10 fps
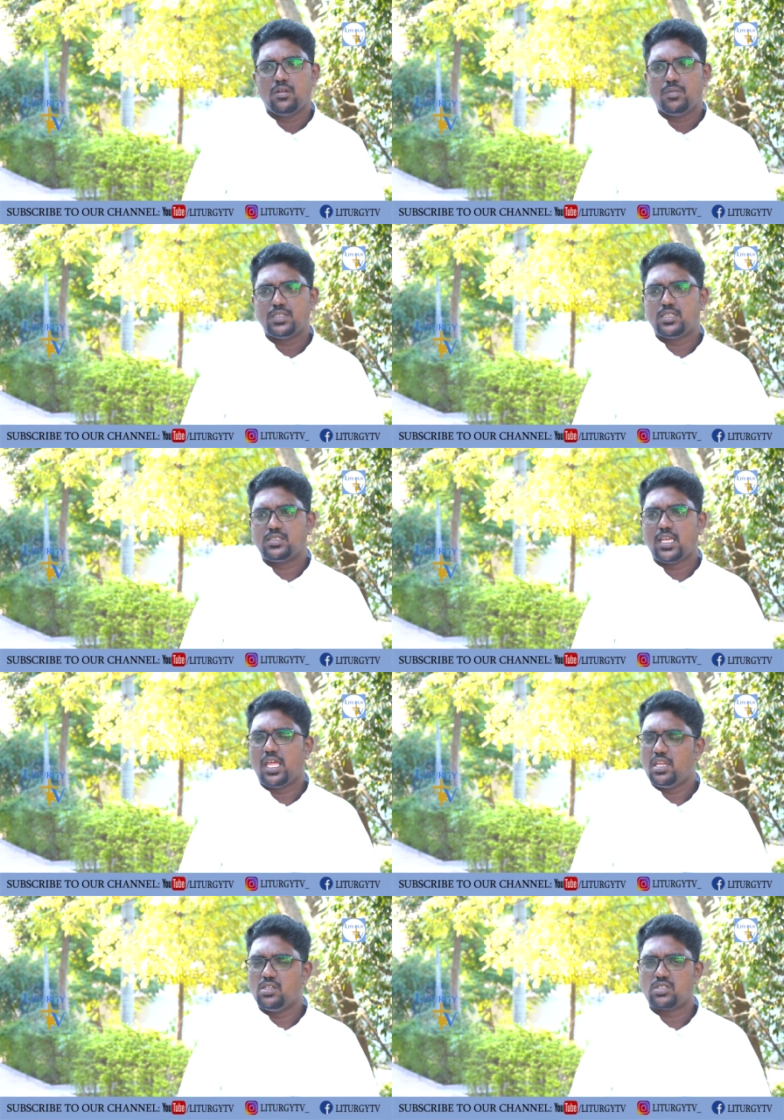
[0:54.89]
But
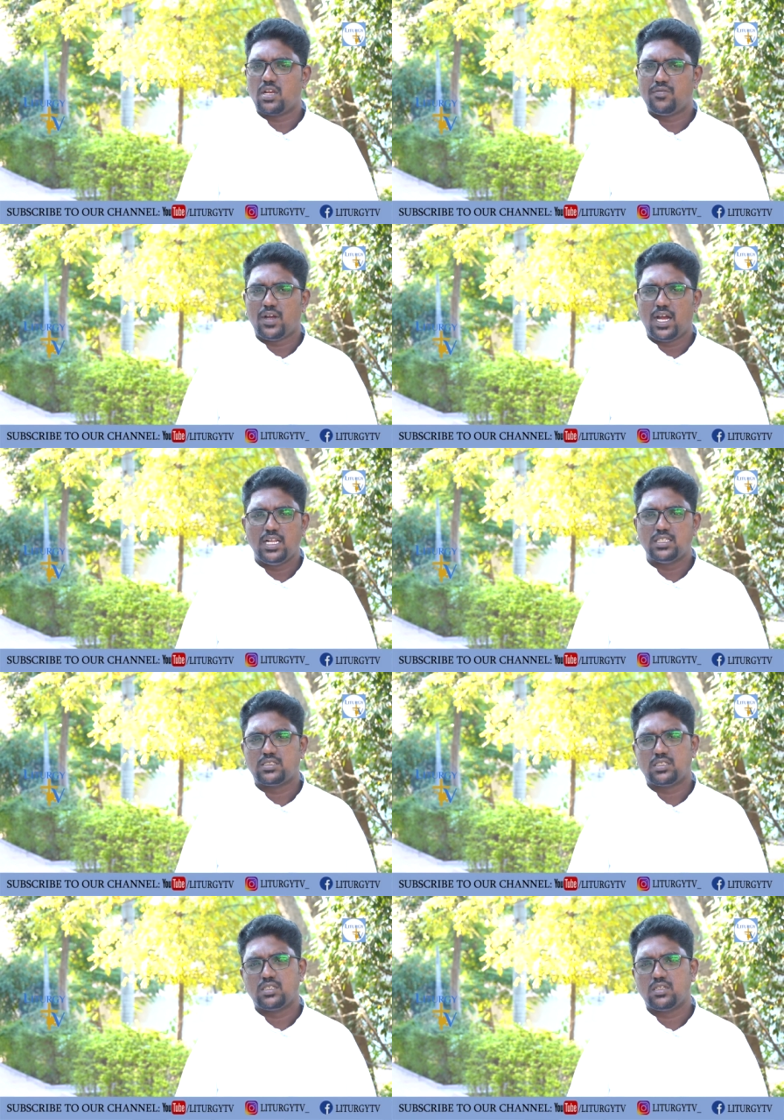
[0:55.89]
Caesarius of
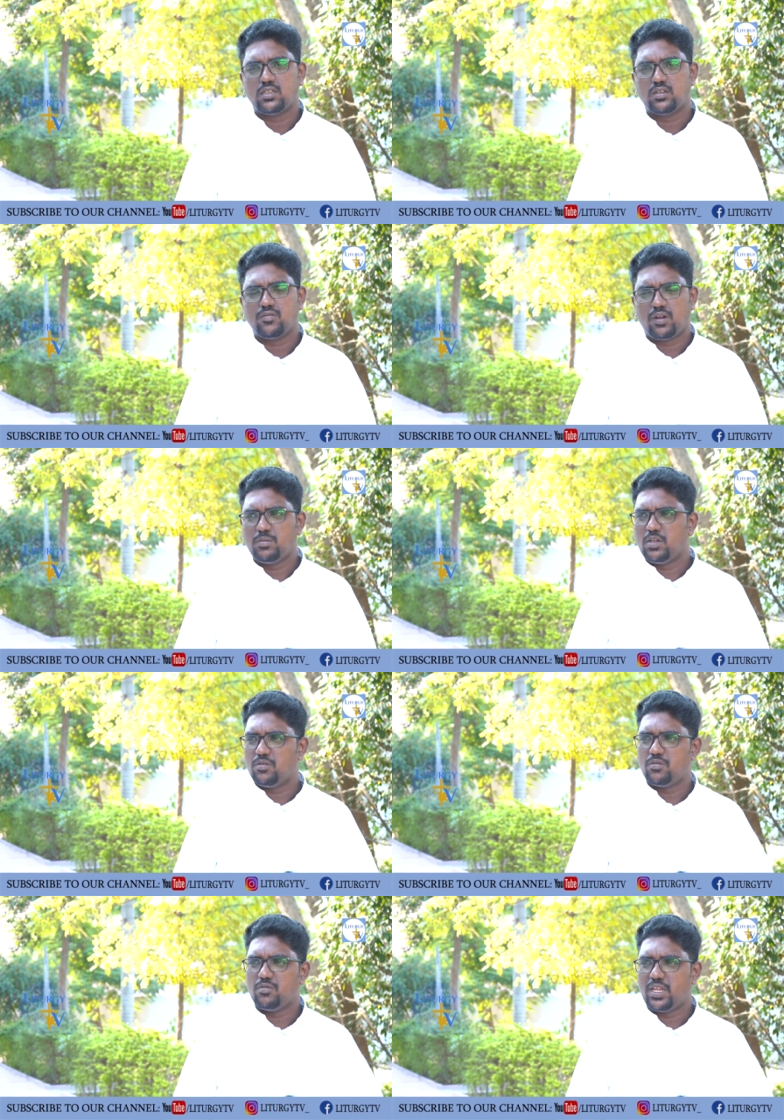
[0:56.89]
Arles, from
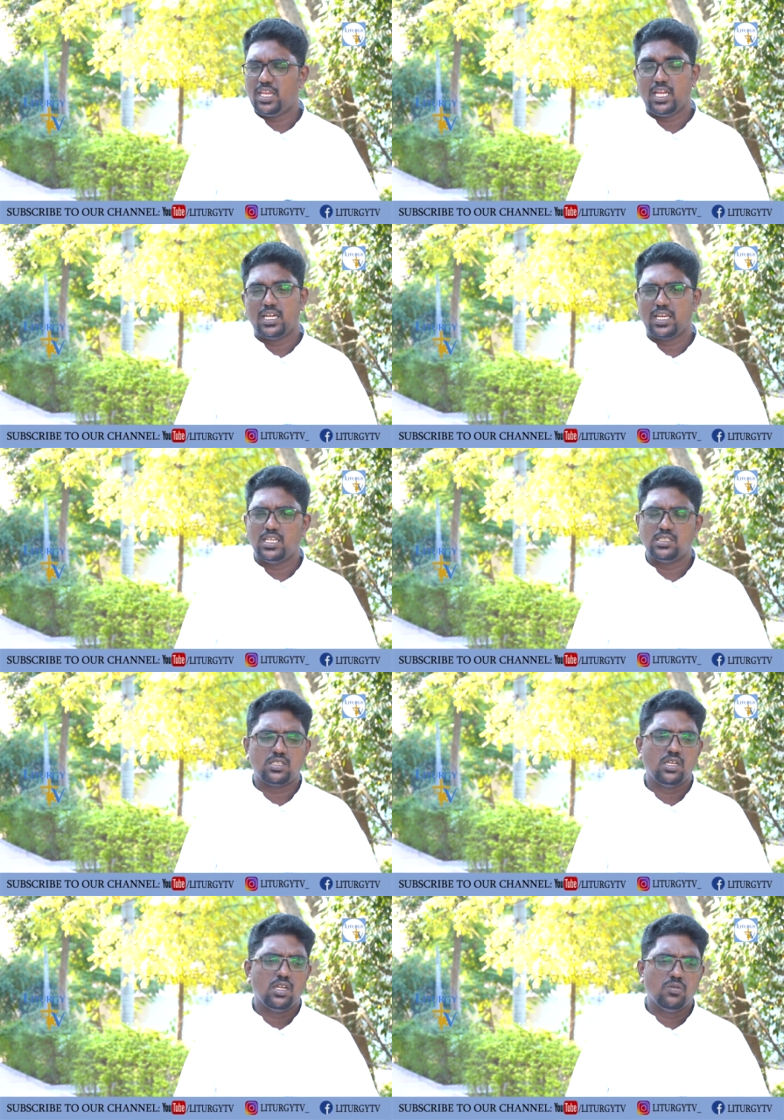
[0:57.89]
a very young
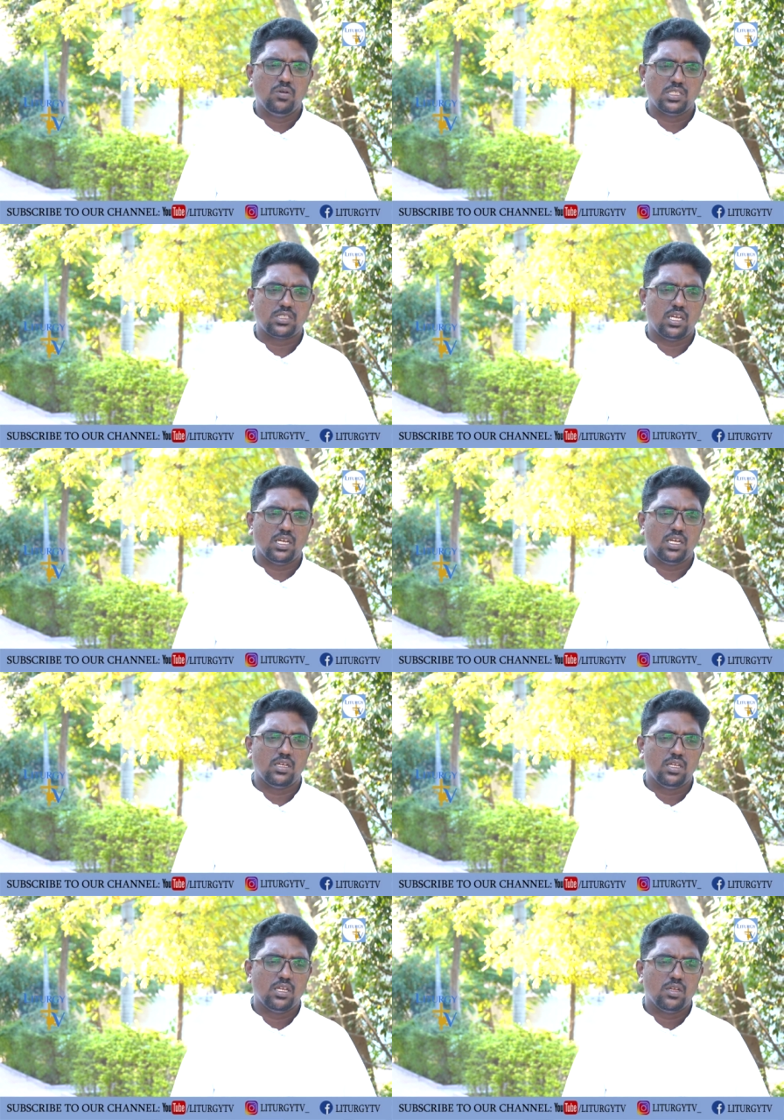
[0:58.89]
age, was
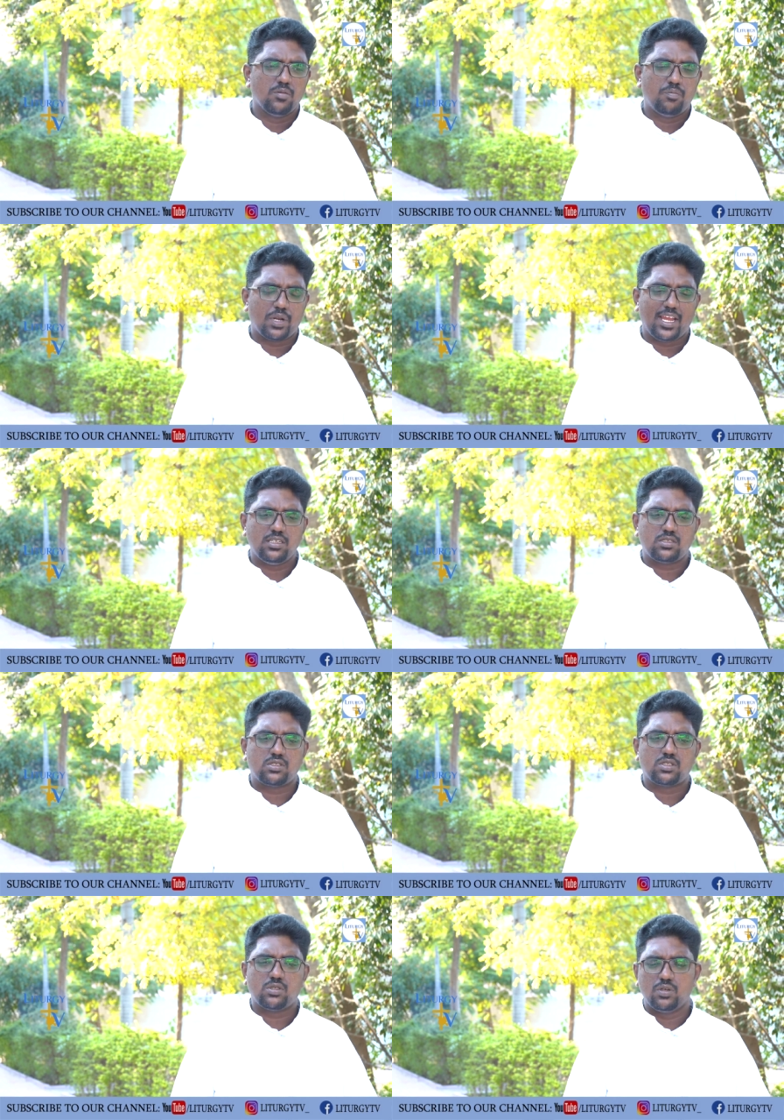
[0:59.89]
a bright
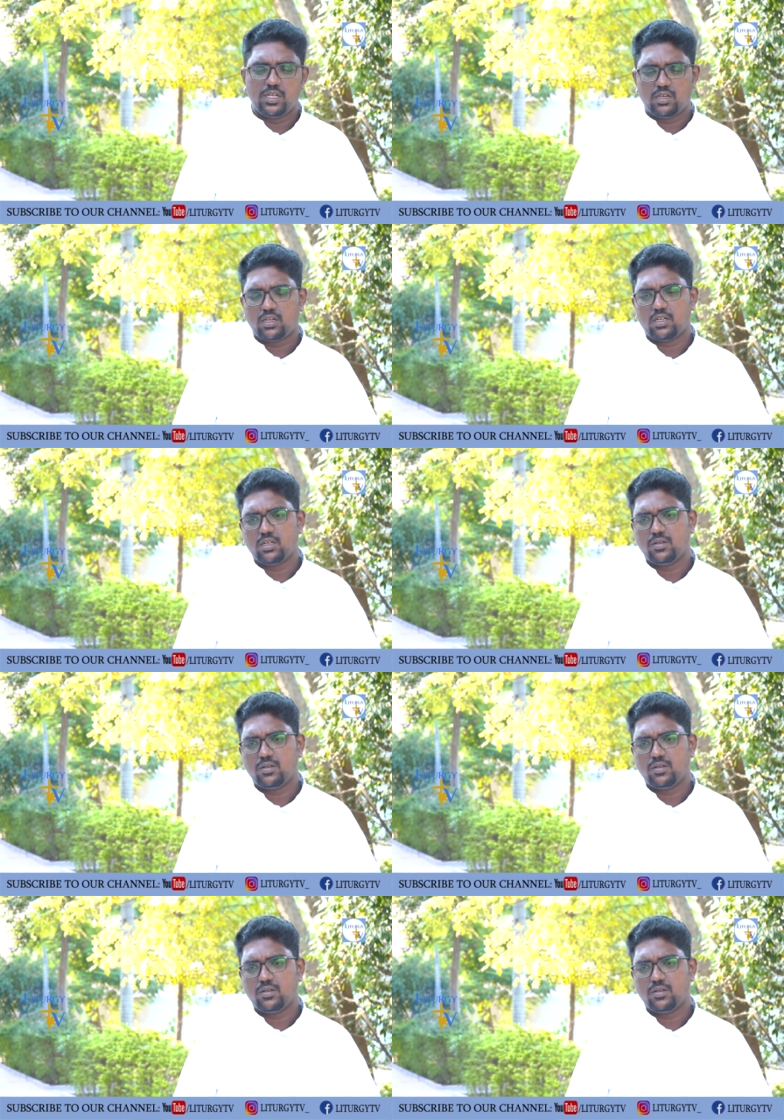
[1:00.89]
student.